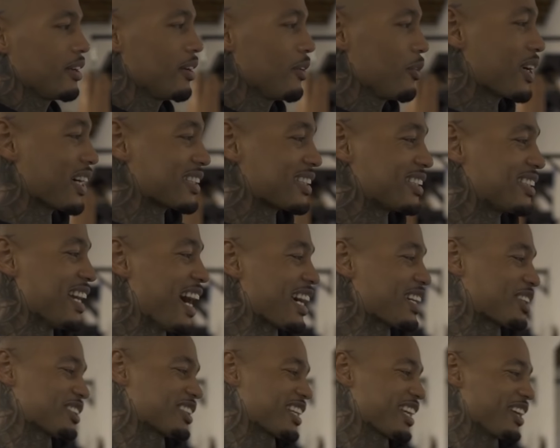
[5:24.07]
Got the
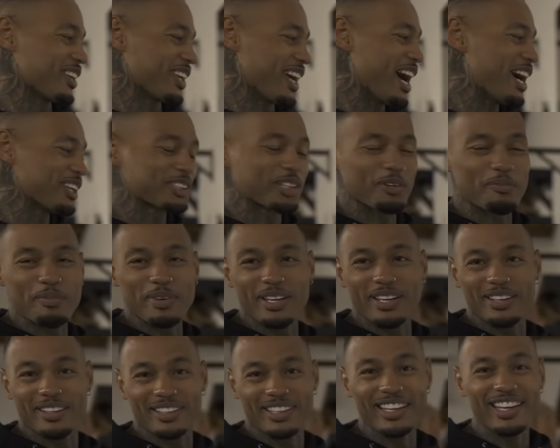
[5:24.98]
doctor scale, the health
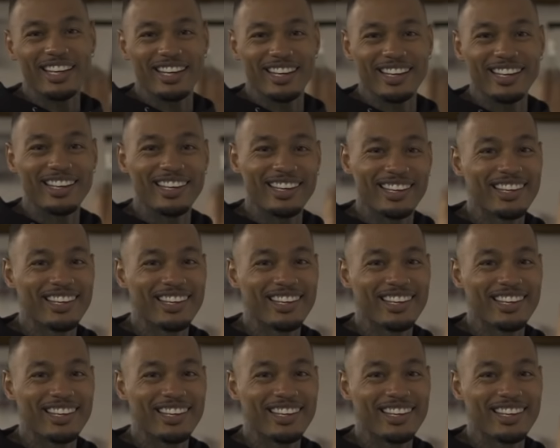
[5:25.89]
meter, yeah.